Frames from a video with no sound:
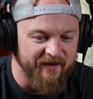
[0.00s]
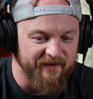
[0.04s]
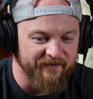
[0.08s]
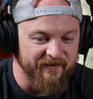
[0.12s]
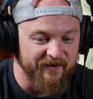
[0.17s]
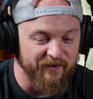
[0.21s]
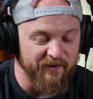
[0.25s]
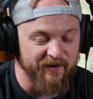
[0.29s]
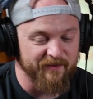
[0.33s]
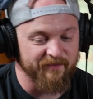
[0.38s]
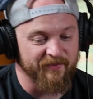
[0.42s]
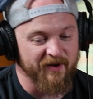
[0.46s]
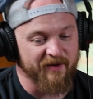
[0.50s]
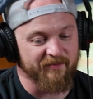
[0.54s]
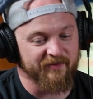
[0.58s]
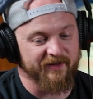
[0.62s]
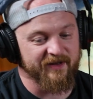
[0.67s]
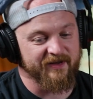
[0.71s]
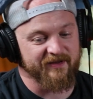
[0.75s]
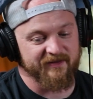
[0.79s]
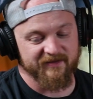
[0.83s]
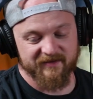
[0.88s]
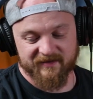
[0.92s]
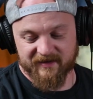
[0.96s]
They went
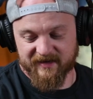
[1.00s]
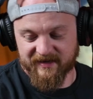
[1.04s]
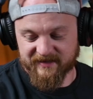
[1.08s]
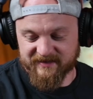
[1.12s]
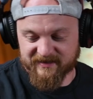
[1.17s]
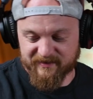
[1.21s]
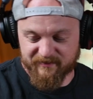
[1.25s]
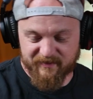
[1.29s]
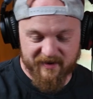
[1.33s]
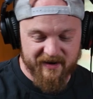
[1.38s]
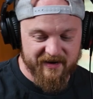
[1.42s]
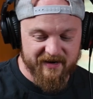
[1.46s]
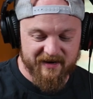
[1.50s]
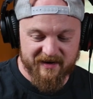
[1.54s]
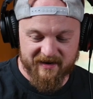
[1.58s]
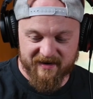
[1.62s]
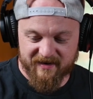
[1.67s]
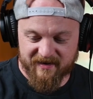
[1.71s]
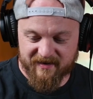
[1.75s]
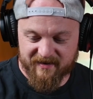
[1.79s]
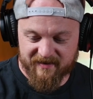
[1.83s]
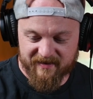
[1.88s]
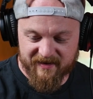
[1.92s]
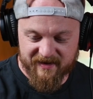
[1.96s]
public to get some money.
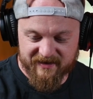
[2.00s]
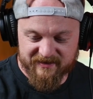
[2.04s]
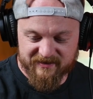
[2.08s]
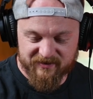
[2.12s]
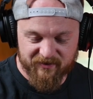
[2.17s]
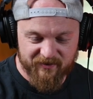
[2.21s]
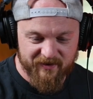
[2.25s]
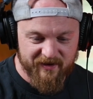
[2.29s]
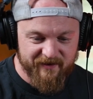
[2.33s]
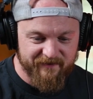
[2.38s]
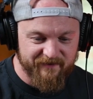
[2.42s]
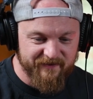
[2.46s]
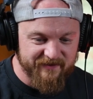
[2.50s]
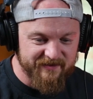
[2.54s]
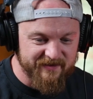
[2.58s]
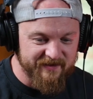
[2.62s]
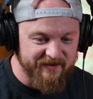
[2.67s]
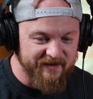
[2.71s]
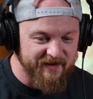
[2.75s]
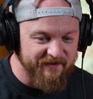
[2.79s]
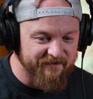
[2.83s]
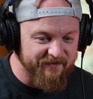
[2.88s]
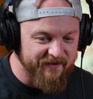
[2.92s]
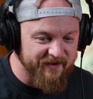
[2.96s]
They sold off a
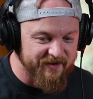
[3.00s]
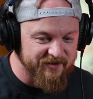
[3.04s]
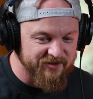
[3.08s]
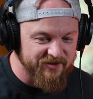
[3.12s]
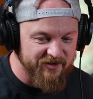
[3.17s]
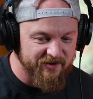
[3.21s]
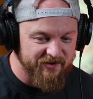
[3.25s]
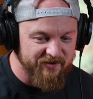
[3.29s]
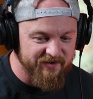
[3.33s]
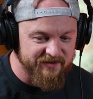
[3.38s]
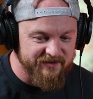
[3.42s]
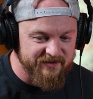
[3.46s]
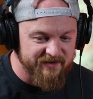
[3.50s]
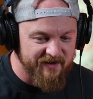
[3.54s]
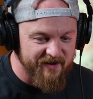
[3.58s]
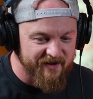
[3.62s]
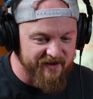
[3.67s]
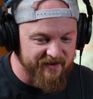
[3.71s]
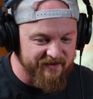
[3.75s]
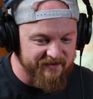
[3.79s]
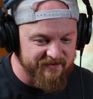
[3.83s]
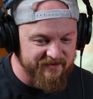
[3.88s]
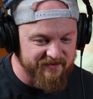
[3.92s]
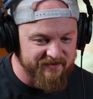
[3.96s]
significant share of the
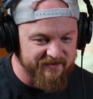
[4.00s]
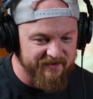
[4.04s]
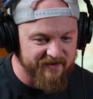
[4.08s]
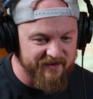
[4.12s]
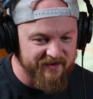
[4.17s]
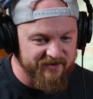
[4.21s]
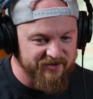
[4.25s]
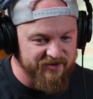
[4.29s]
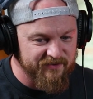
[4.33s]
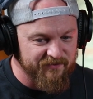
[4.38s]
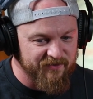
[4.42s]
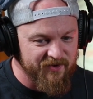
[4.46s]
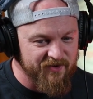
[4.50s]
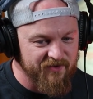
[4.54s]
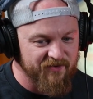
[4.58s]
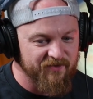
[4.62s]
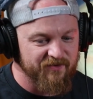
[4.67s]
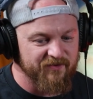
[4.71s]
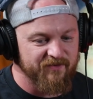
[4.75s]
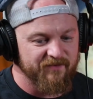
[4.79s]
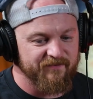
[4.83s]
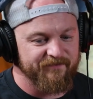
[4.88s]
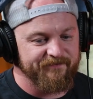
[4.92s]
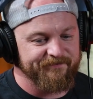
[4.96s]
stocks. Jim
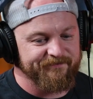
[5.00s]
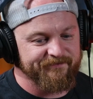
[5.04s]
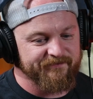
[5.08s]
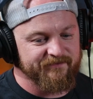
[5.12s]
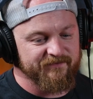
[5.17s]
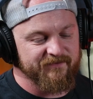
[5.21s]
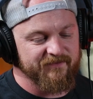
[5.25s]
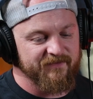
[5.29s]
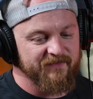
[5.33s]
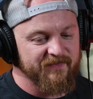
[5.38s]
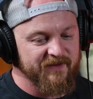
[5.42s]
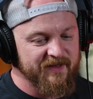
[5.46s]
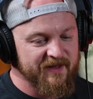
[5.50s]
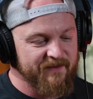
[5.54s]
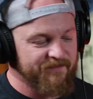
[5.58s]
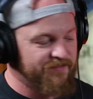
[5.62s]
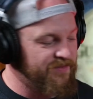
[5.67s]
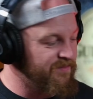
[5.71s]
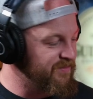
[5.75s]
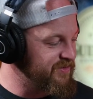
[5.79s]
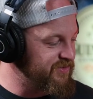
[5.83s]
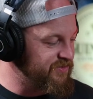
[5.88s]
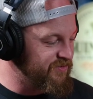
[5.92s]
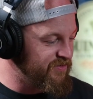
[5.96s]
Koch kept
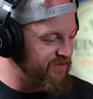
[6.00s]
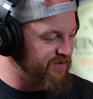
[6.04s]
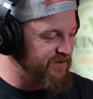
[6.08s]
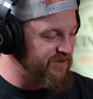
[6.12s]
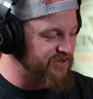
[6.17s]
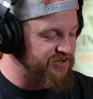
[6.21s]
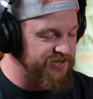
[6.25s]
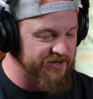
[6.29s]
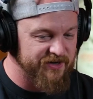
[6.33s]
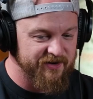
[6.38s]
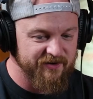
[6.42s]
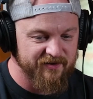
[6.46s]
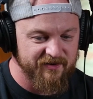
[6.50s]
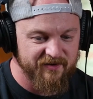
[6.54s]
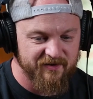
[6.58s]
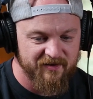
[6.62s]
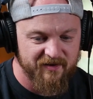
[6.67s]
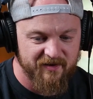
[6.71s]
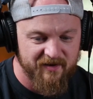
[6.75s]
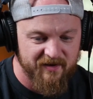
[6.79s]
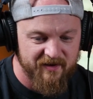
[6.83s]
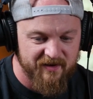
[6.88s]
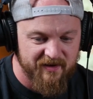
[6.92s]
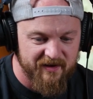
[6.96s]
the majority share
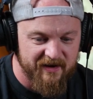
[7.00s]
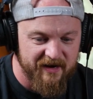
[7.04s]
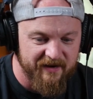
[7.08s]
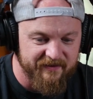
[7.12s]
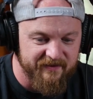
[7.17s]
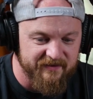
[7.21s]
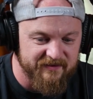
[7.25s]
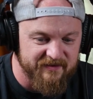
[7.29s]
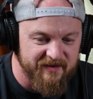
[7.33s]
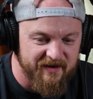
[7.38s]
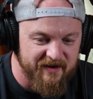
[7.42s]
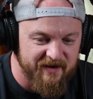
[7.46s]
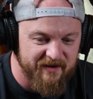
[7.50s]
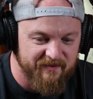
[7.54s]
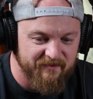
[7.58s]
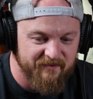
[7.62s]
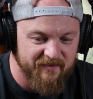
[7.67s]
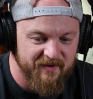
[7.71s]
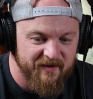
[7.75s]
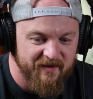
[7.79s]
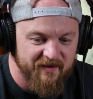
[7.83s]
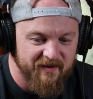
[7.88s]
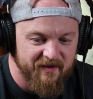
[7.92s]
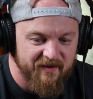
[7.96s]
at the
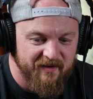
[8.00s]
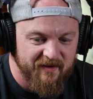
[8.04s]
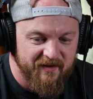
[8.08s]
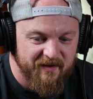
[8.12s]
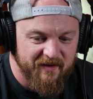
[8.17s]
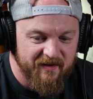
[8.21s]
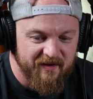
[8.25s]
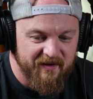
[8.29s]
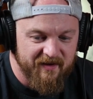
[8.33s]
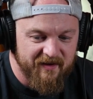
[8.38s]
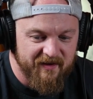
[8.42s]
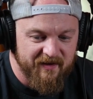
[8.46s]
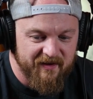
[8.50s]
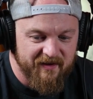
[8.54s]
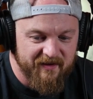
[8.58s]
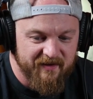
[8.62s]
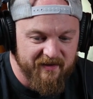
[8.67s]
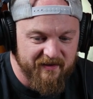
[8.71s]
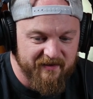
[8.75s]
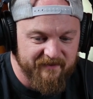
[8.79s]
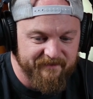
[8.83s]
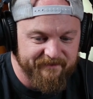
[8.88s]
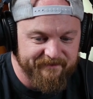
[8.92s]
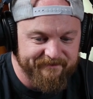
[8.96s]
time.
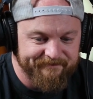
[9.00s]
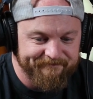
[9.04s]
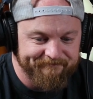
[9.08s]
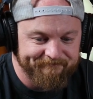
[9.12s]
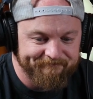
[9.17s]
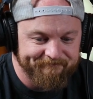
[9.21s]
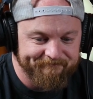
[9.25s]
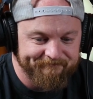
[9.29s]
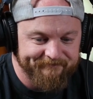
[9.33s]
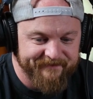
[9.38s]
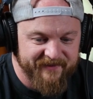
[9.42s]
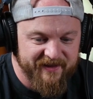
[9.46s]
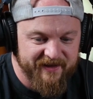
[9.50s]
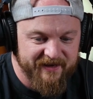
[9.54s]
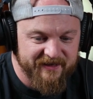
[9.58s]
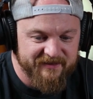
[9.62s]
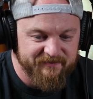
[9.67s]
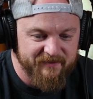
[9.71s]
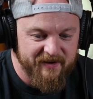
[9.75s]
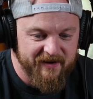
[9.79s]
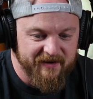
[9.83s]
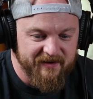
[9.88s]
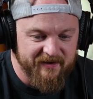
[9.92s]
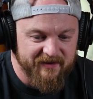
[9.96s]
And they
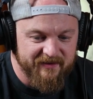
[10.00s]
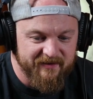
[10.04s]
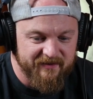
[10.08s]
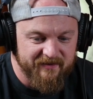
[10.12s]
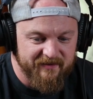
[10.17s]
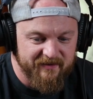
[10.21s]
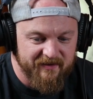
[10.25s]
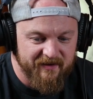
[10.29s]
expanded.